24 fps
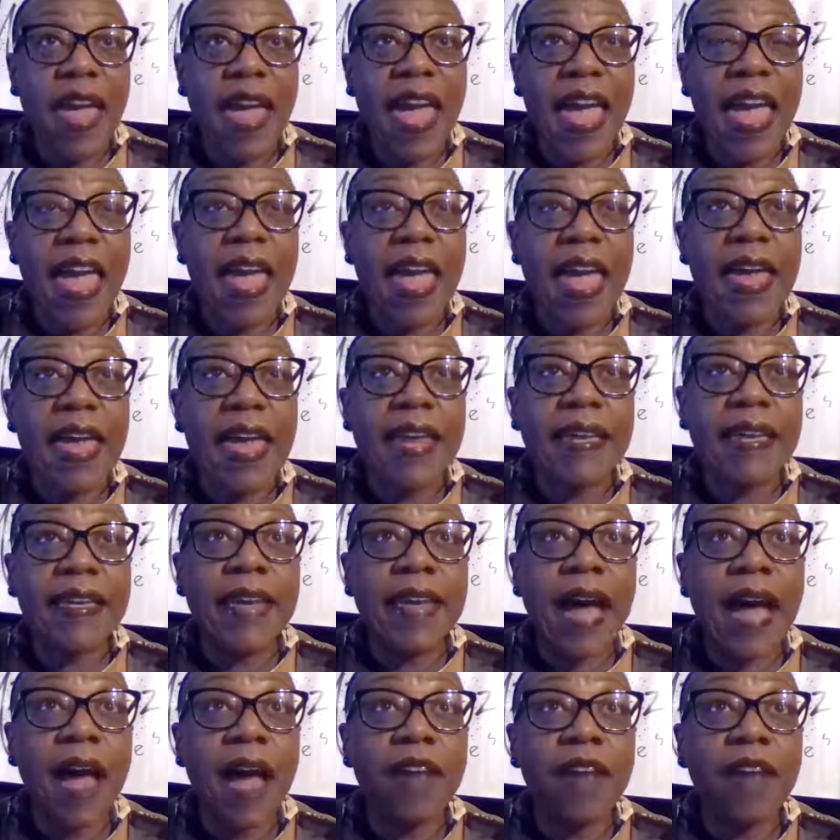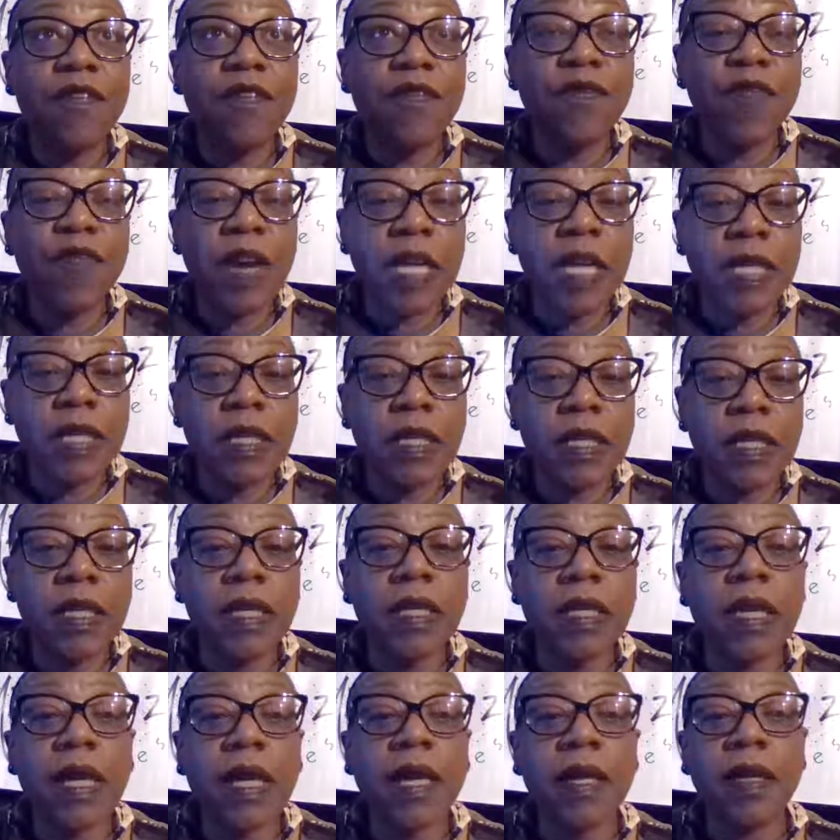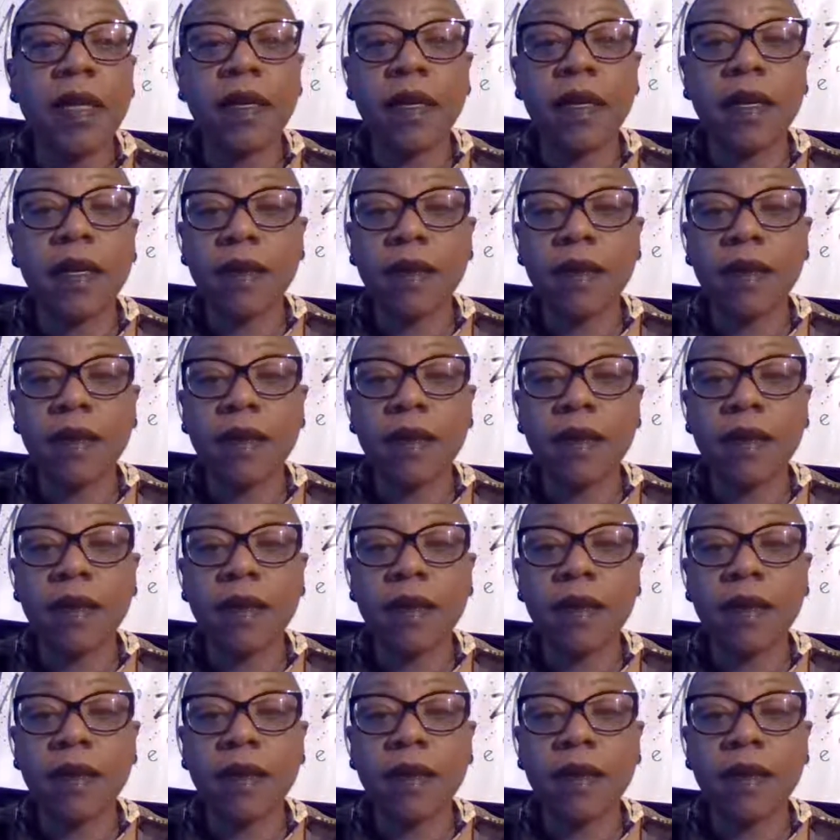and I finally, like,